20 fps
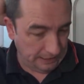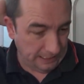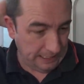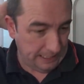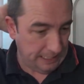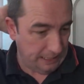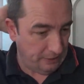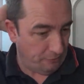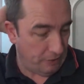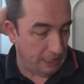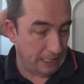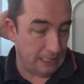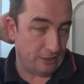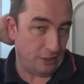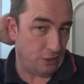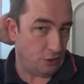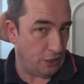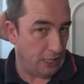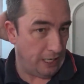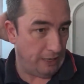DE
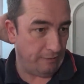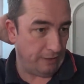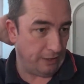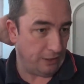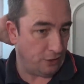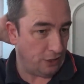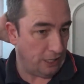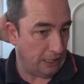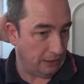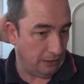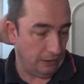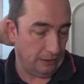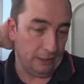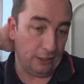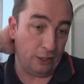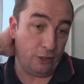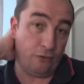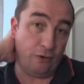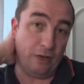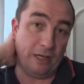Razor Shaving Channel,
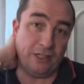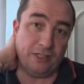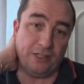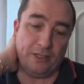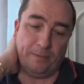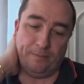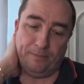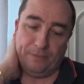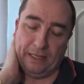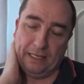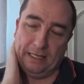Chris,